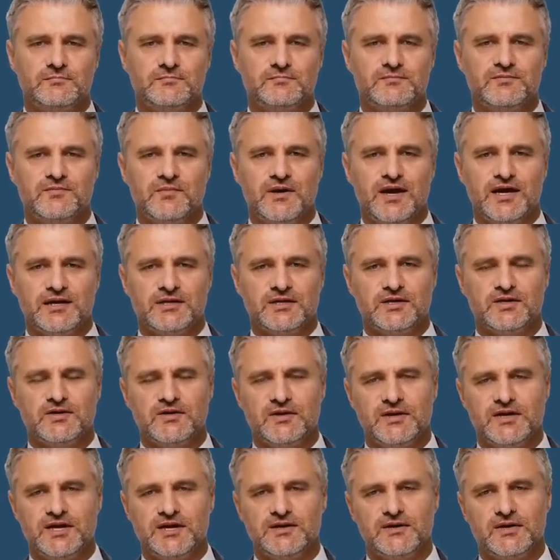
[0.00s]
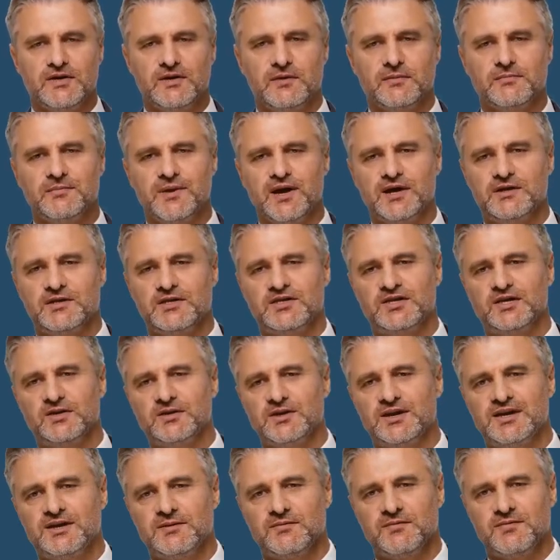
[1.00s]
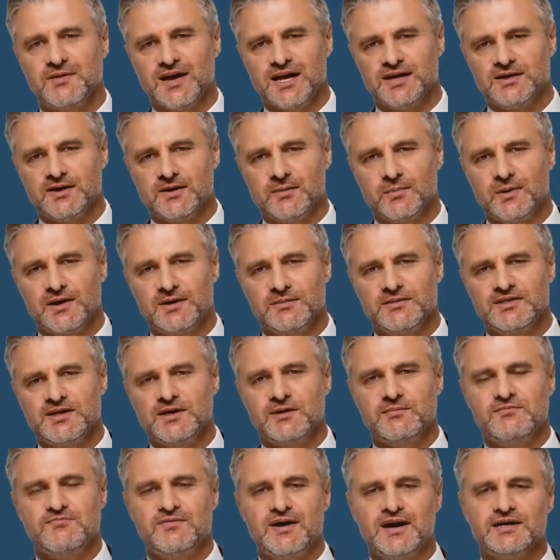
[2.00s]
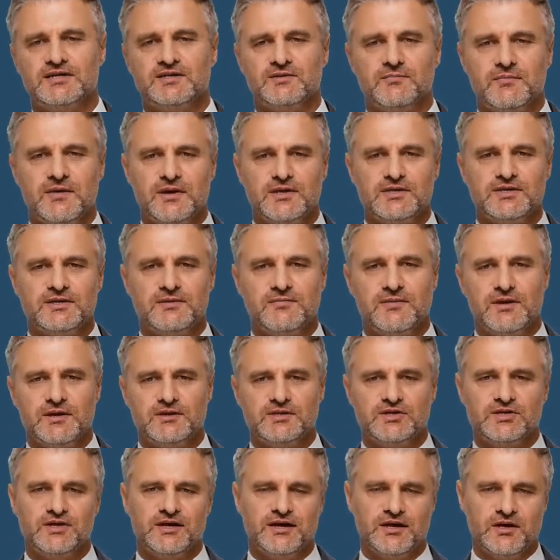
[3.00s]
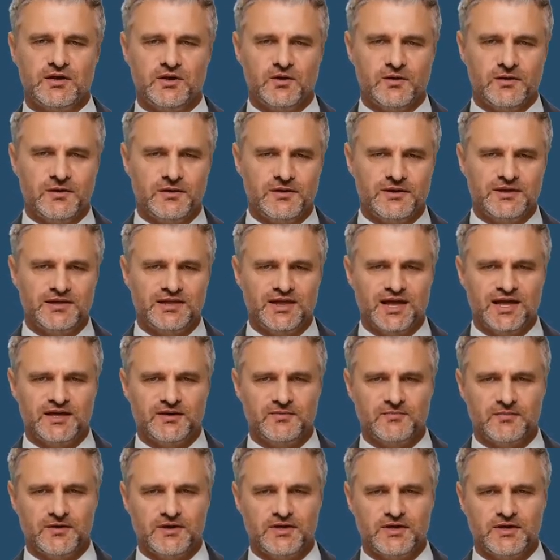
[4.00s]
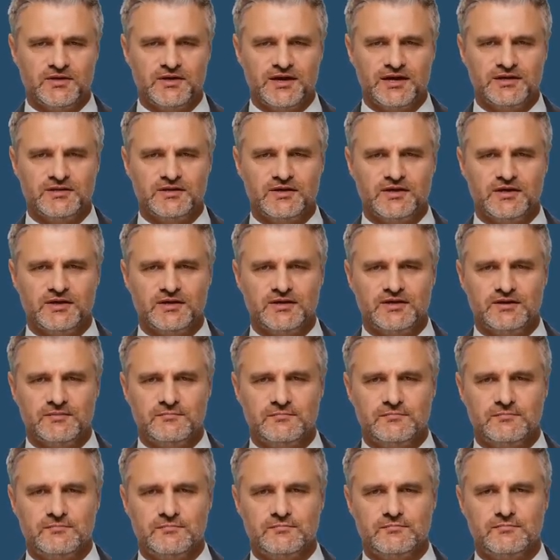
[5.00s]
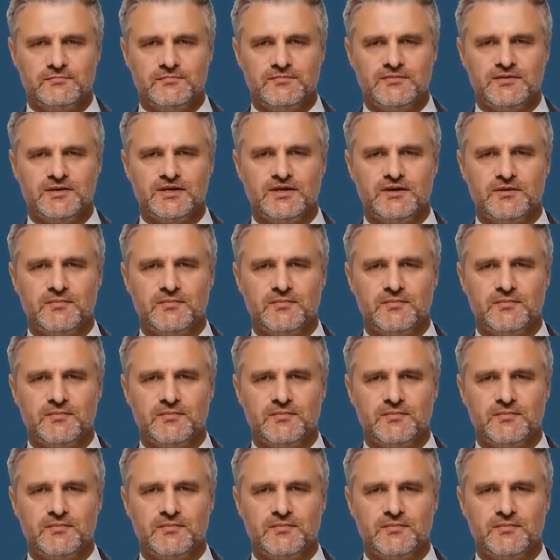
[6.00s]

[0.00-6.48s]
Managers need to monitor and evaluate the effectiveness of their stakeholder engagement strategies. This